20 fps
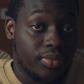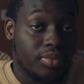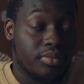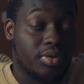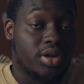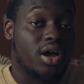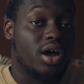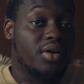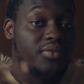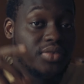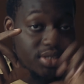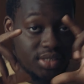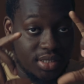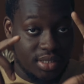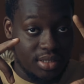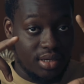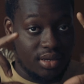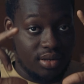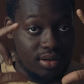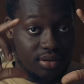but
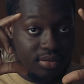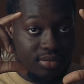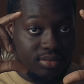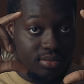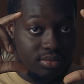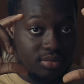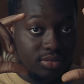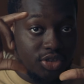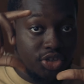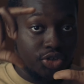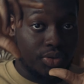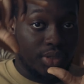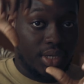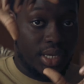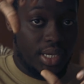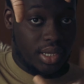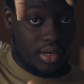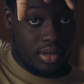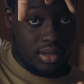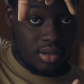obviously shooting
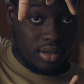it